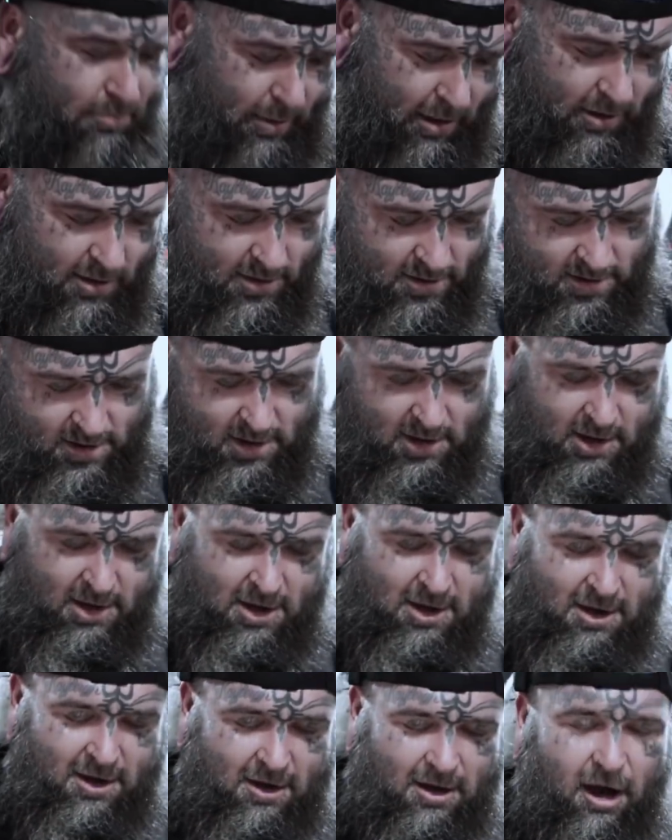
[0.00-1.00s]
man.
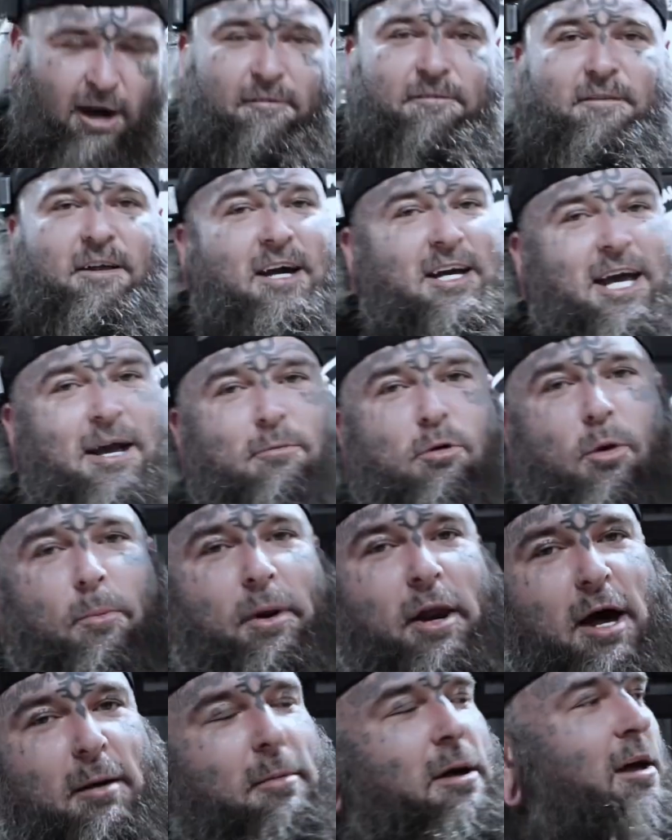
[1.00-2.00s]
Hopefully I keep
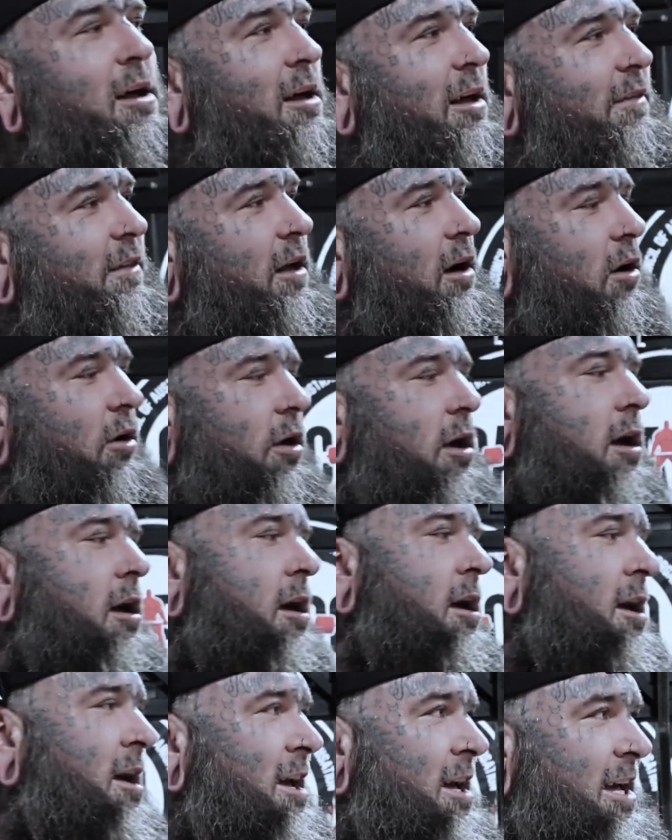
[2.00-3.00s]
warming up and the old
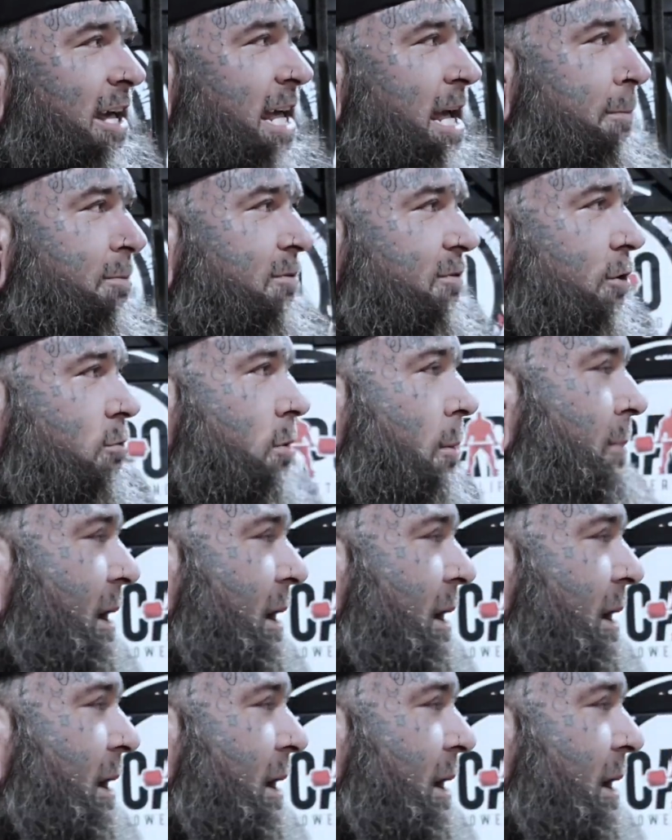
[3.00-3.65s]
hips feel a bit